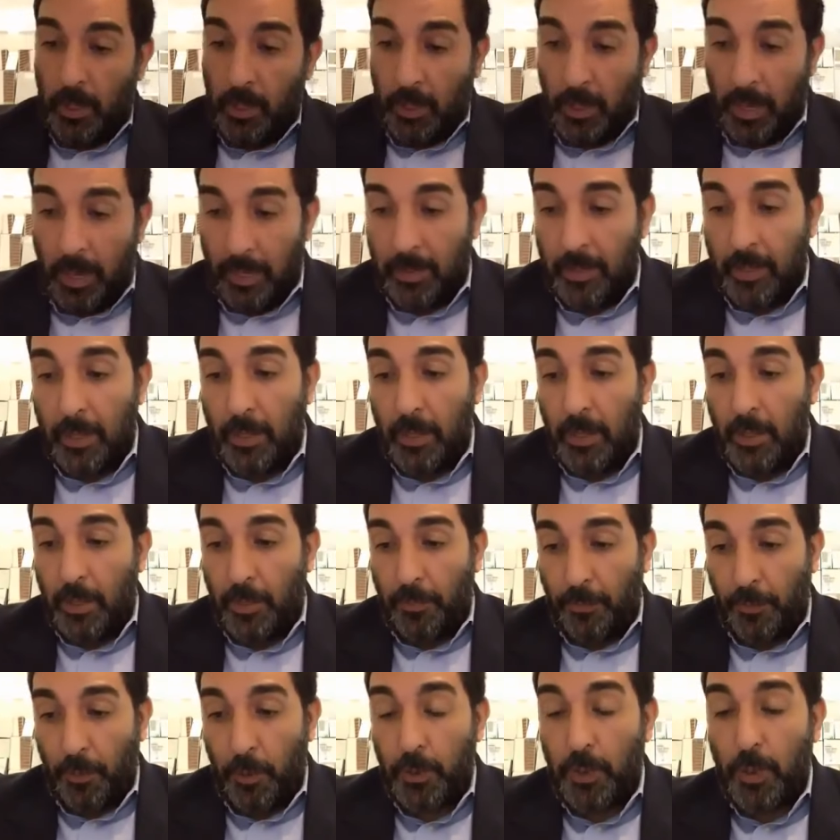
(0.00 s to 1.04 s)
And
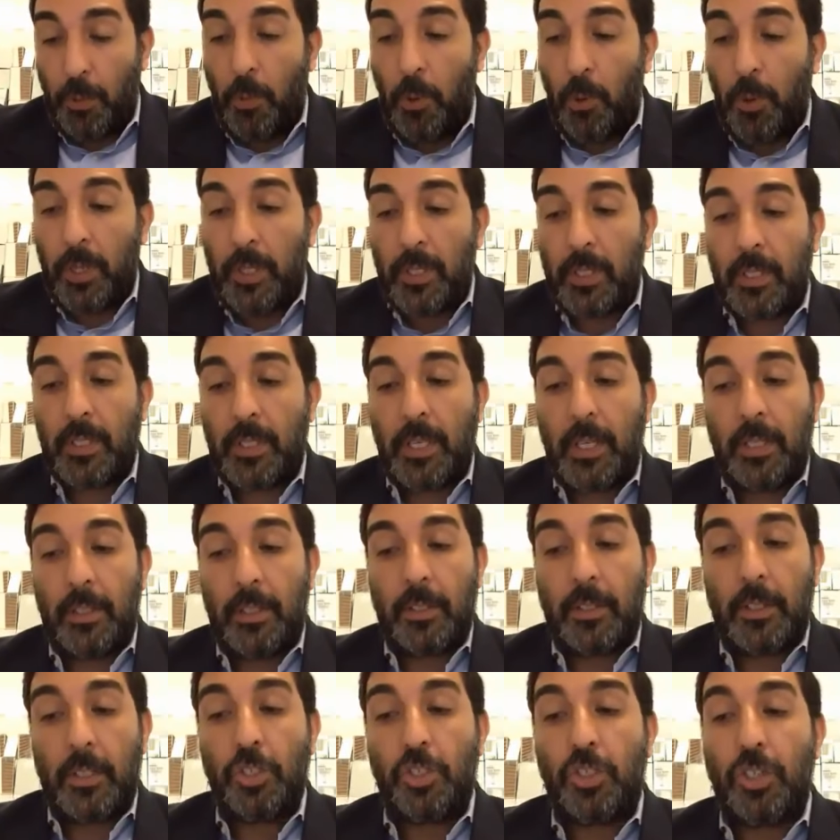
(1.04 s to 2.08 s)
furthermore, he says,
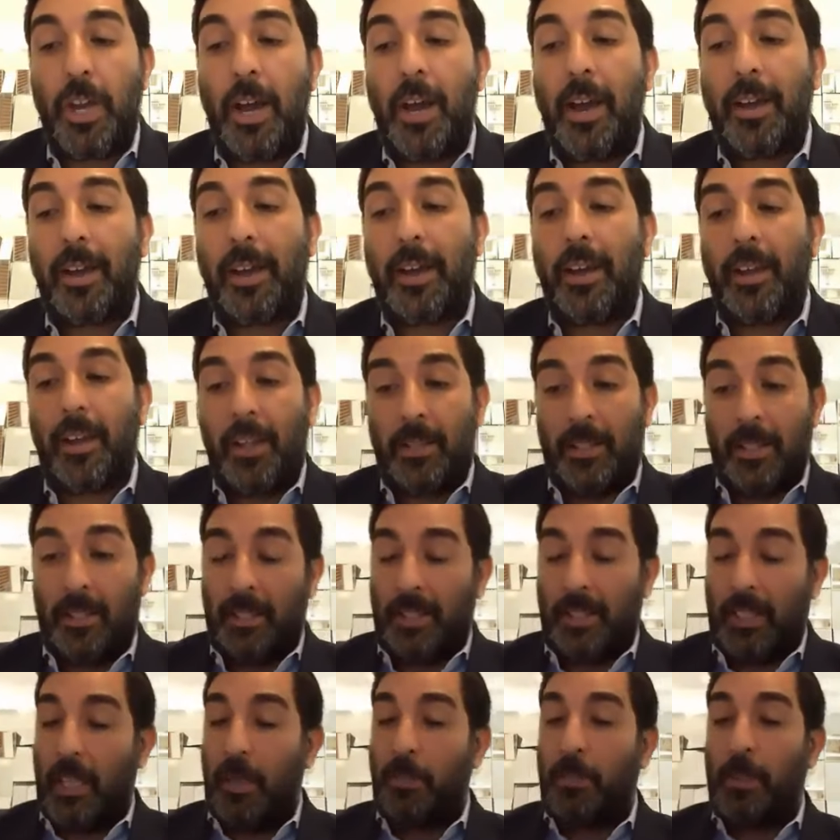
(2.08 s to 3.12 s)
Shehare,
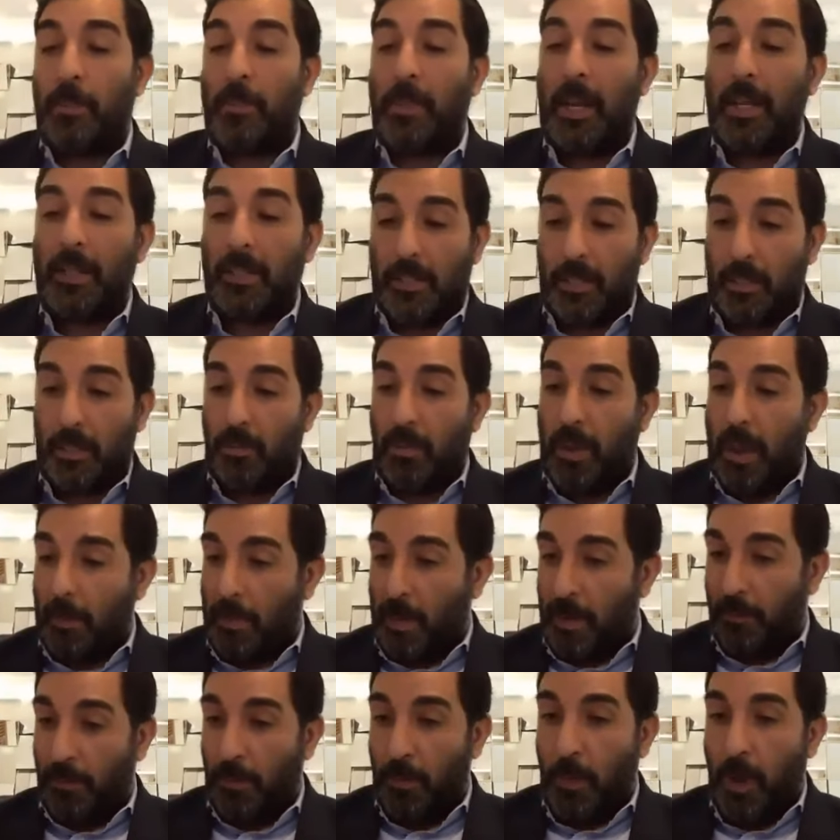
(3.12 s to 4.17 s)
and keep in mind, this is a
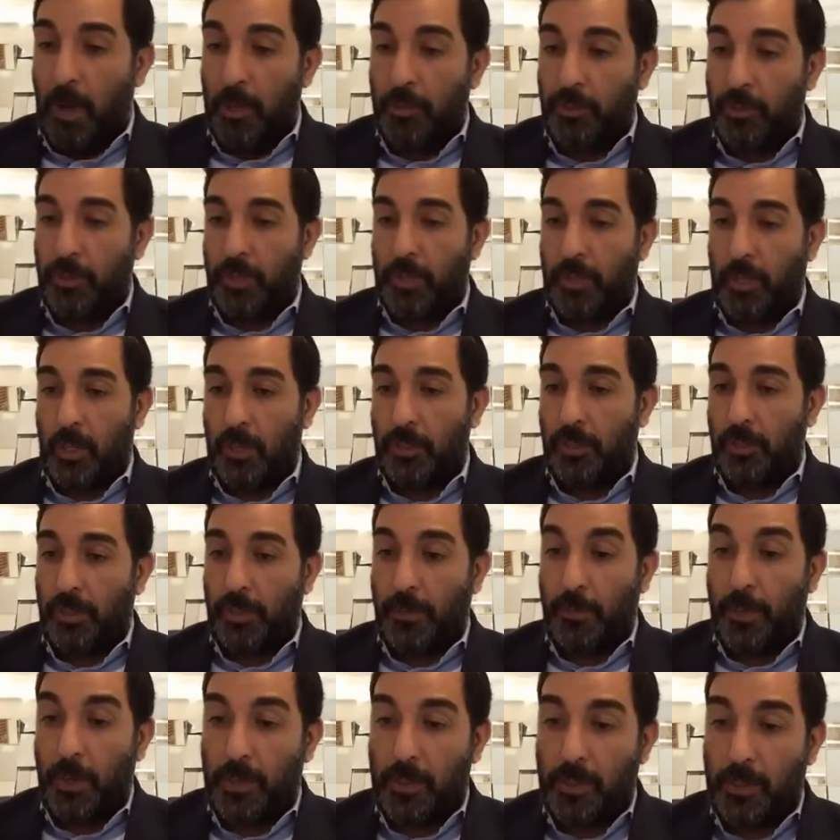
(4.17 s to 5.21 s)
rabbi from hundreds and hundreds
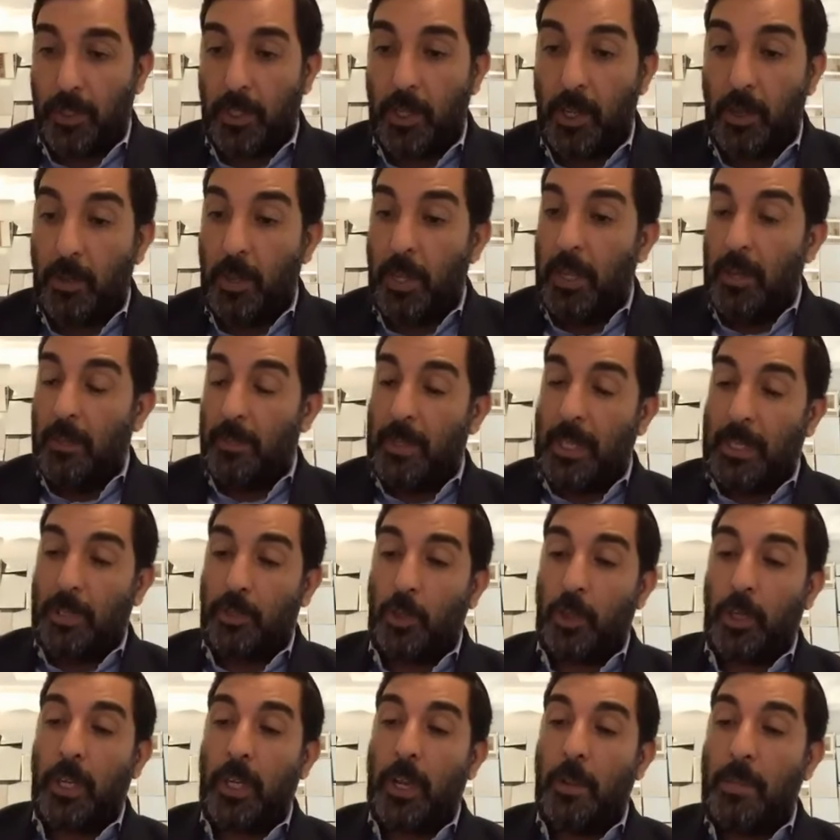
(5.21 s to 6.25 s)
of years ago, not
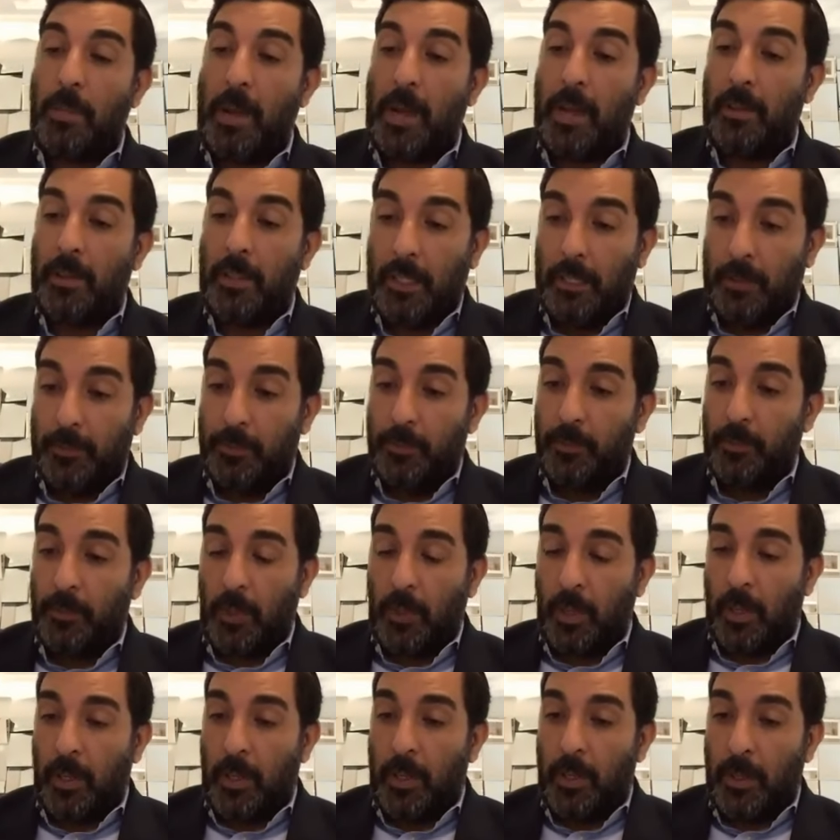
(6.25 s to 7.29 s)
talking about,
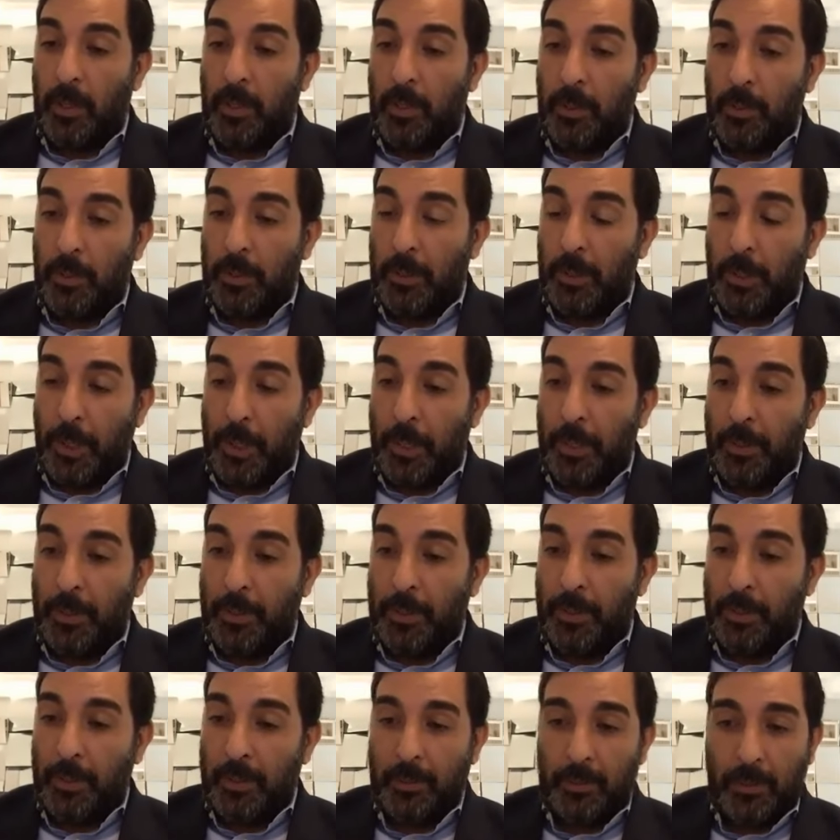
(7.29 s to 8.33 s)
uh,
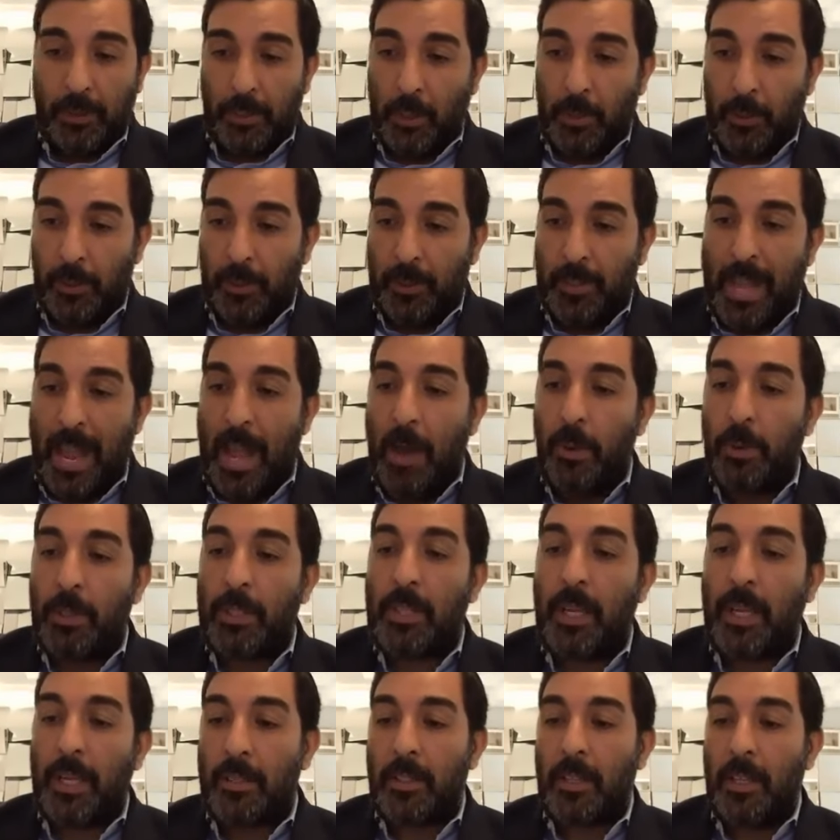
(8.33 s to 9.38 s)
you know,
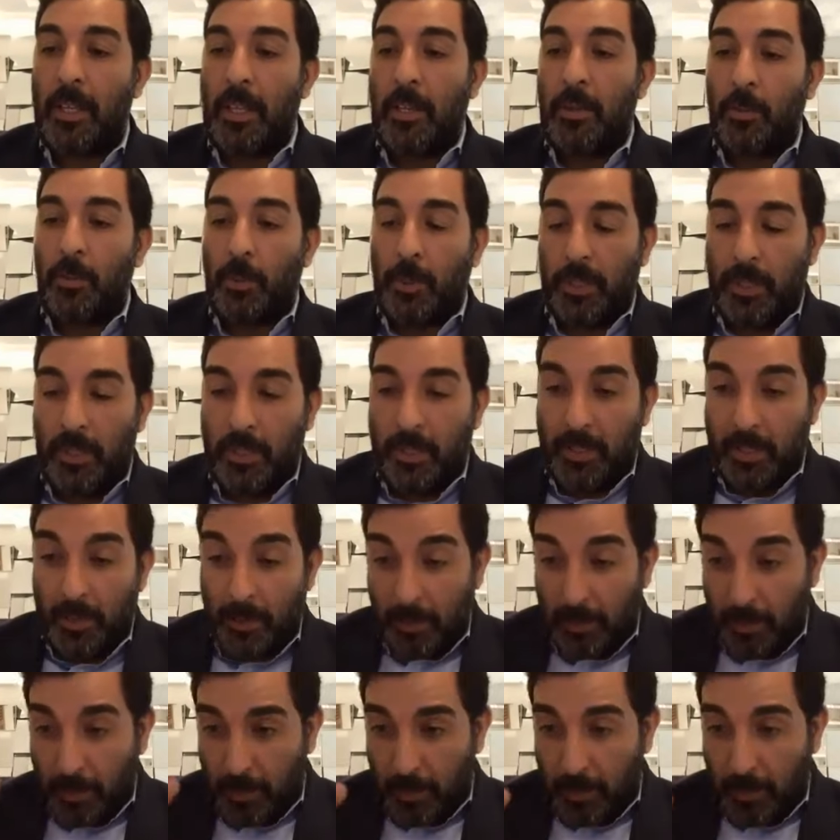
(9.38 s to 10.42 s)
nowadays, where
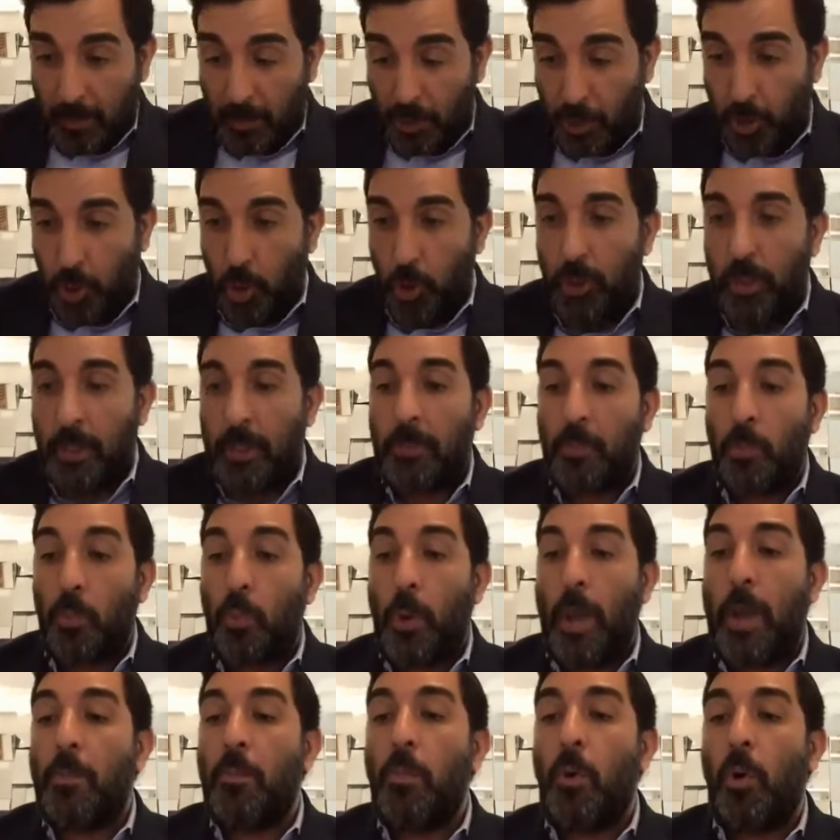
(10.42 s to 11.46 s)
surely
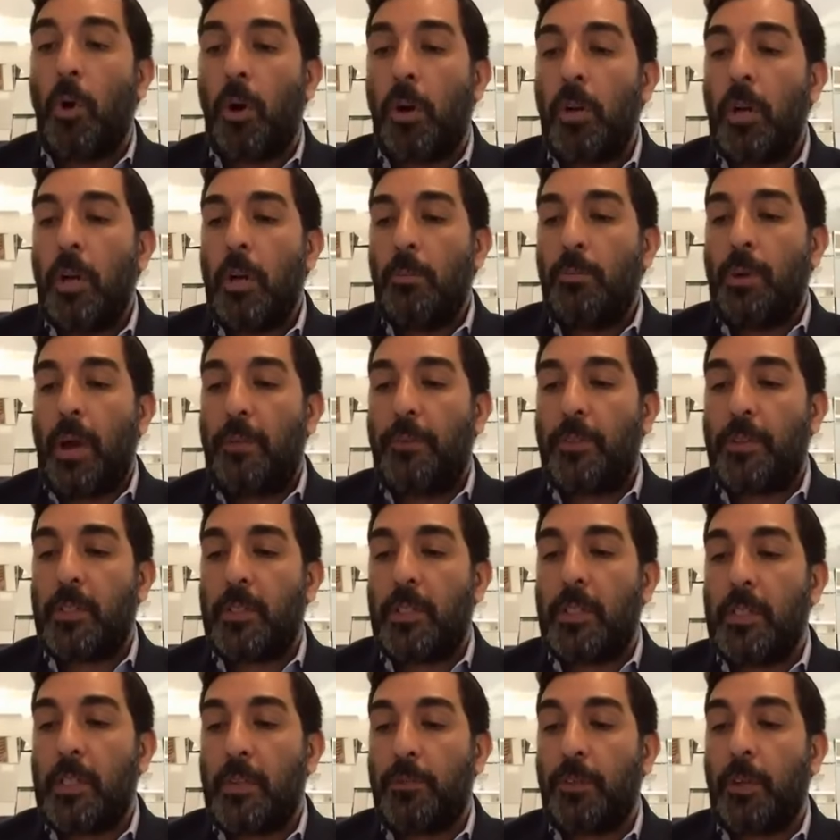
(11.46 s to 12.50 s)
way more
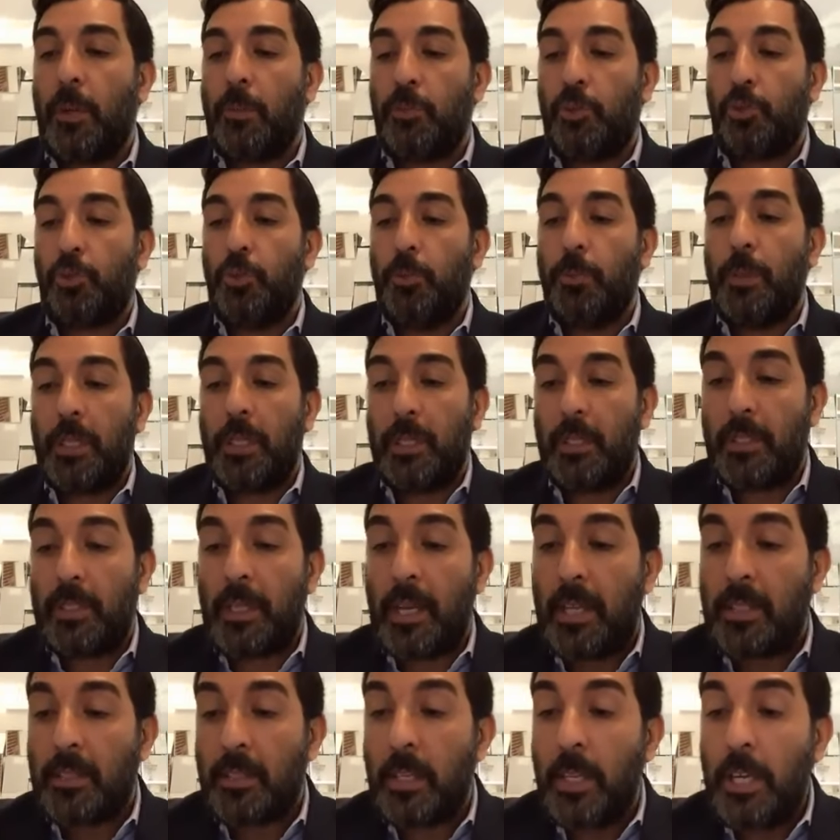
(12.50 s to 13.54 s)
prophecies have come true. But he
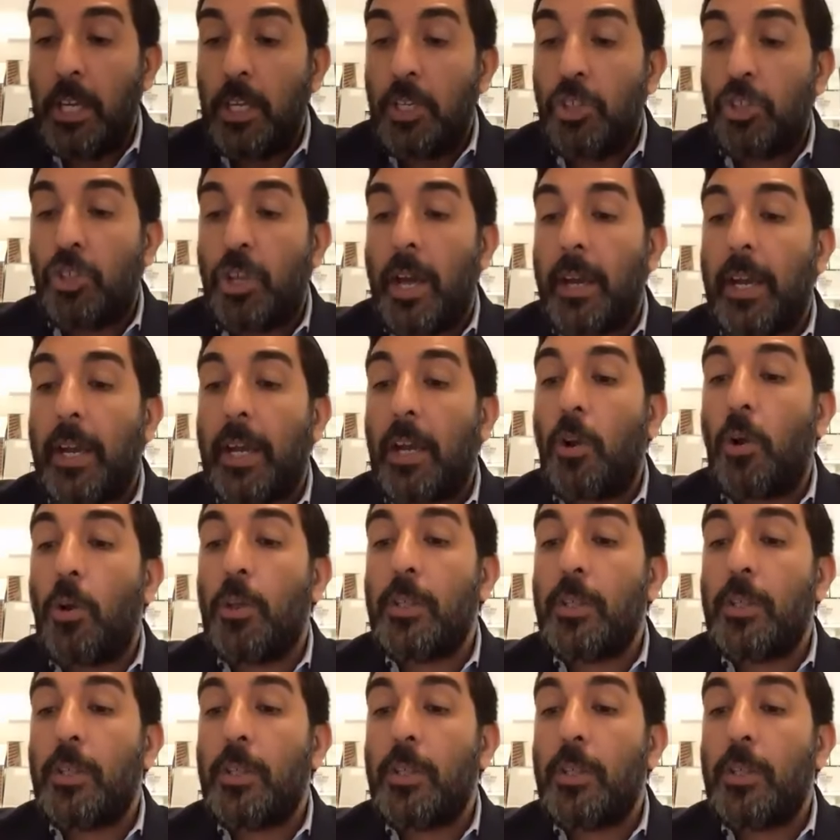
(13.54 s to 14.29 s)
says, all the